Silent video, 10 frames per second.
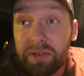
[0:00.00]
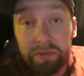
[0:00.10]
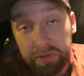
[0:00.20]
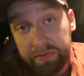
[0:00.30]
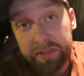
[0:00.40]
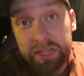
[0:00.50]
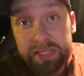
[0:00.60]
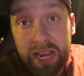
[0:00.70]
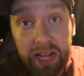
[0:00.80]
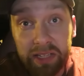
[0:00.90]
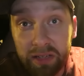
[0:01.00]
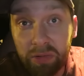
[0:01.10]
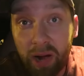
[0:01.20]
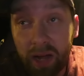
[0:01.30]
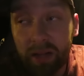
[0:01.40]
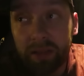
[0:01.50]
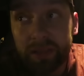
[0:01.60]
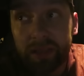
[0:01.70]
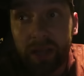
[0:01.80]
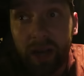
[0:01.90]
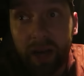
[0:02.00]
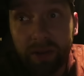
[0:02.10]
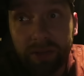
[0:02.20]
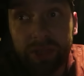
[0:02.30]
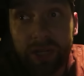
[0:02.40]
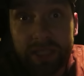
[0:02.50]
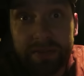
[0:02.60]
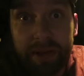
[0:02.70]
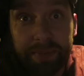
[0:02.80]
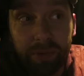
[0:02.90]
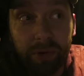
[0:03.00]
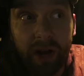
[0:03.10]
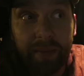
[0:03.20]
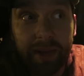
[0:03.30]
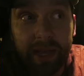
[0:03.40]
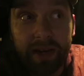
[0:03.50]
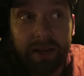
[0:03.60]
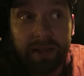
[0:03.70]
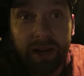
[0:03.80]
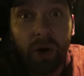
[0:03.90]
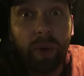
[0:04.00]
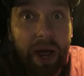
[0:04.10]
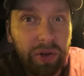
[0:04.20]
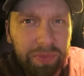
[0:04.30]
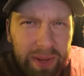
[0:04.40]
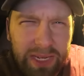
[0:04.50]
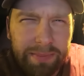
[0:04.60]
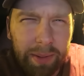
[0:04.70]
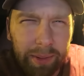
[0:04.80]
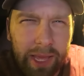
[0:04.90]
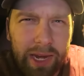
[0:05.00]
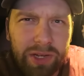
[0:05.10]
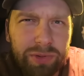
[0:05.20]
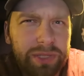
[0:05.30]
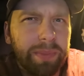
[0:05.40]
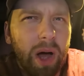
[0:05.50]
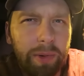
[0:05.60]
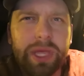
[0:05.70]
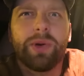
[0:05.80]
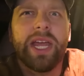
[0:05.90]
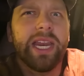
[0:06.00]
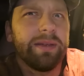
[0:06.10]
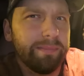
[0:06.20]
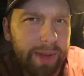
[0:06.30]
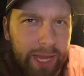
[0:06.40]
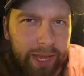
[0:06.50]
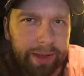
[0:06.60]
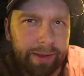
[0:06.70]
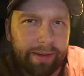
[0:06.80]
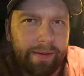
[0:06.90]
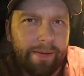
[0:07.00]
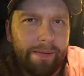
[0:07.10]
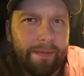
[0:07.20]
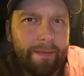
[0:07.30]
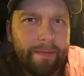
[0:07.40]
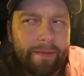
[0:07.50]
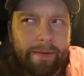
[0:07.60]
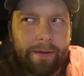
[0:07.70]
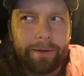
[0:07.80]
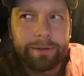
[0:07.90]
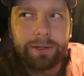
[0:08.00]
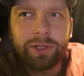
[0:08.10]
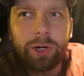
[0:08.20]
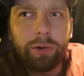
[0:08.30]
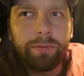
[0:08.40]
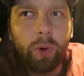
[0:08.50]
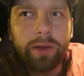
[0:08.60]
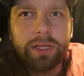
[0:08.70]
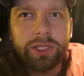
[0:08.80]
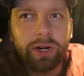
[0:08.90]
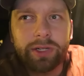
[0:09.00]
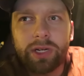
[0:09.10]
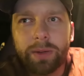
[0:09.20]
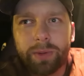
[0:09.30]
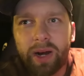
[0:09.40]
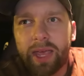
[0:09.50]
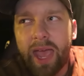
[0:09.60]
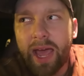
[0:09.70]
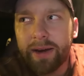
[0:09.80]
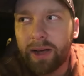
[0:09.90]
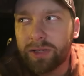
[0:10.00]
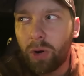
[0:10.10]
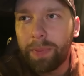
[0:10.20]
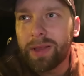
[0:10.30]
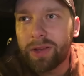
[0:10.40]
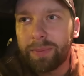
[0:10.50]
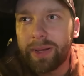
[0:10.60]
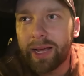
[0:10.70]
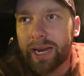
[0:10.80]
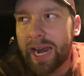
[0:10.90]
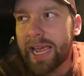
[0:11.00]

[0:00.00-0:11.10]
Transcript: even if it does take a little while, I don't trust the people who are coming in around me to be able to get into a spot without hitting me. So I try to avoid these truck stops when I can. I was hoping that there'd be like a